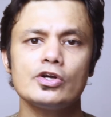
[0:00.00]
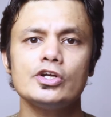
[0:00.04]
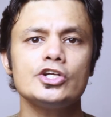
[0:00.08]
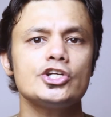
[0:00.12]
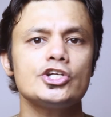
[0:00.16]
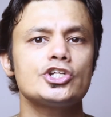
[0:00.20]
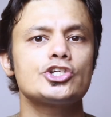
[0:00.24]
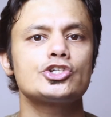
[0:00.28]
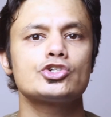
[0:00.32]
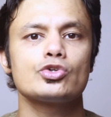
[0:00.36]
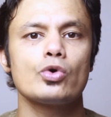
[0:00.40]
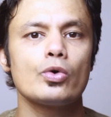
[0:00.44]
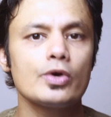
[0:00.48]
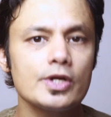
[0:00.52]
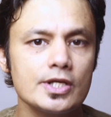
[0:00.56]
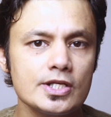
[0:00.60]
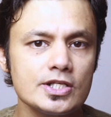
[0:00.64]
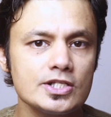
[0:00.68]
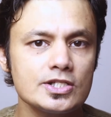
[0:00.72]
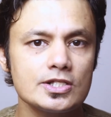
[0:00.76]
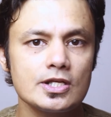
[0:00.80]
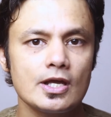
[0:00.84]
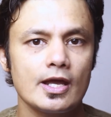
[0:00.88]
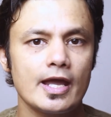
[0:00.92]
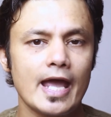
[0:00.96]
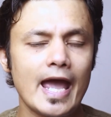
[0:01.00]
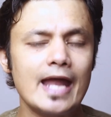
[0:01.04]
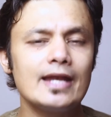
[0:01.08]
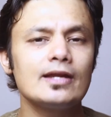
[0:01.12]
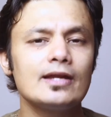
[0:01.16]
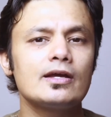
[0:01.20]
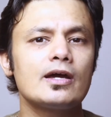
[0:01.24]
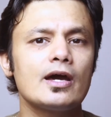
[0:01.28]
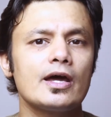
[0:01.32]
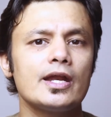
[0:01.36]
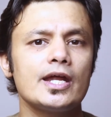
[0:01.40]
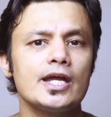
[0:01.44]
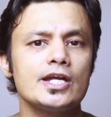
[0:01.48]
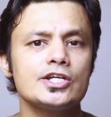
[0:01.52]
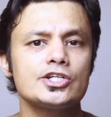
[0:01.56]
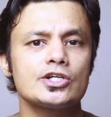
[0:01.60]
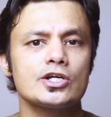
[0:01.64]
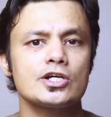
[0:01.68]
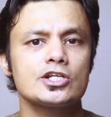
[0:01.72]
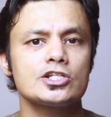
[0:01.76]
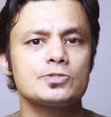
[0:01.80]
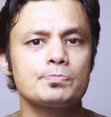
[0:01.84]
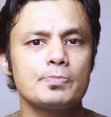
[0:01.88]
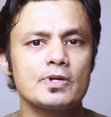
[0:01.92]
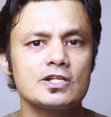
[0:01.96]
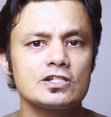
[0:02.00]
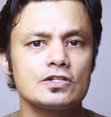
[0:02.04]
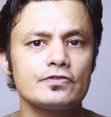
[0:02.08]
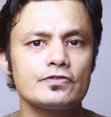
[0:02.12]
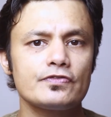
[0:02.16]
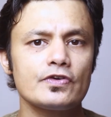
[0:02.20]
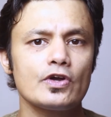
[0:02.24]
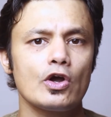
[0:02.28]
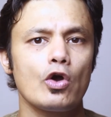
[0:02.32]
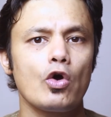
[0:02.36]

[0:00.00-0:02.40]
stories encourage a specific